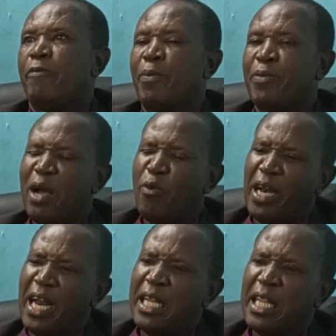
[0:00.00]
from there, we
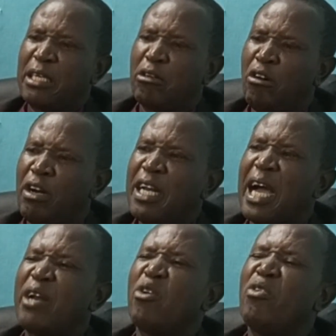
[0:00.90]
learn that God
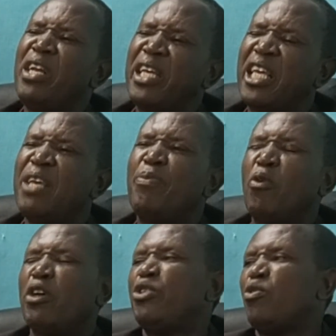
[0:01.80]
can only keep
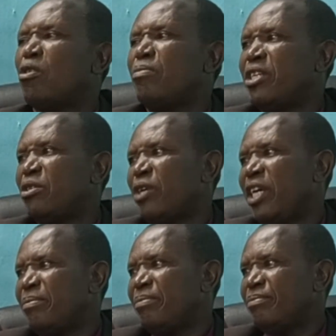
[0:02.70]
what you commit to
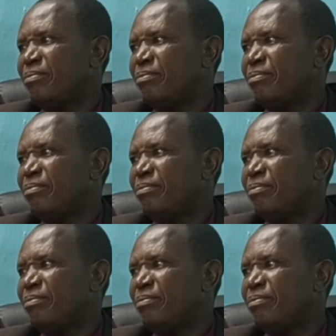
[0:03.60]
him.